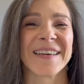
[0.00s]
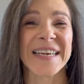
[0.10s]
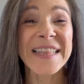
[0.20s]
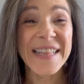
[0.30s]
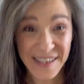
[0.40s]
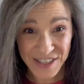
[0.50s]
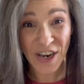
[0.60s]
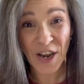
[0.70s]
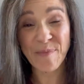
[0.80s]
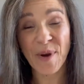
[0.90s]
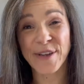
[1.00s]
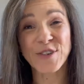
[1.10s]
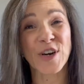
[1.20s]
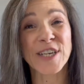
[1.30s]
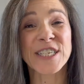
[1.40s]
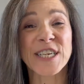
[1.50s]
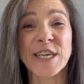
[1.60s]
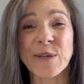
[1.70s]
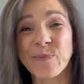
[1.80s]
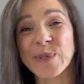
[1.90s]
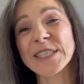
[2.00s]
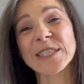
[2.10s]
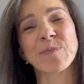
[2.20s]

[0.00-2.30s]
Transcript: In that time, I tried to keep busy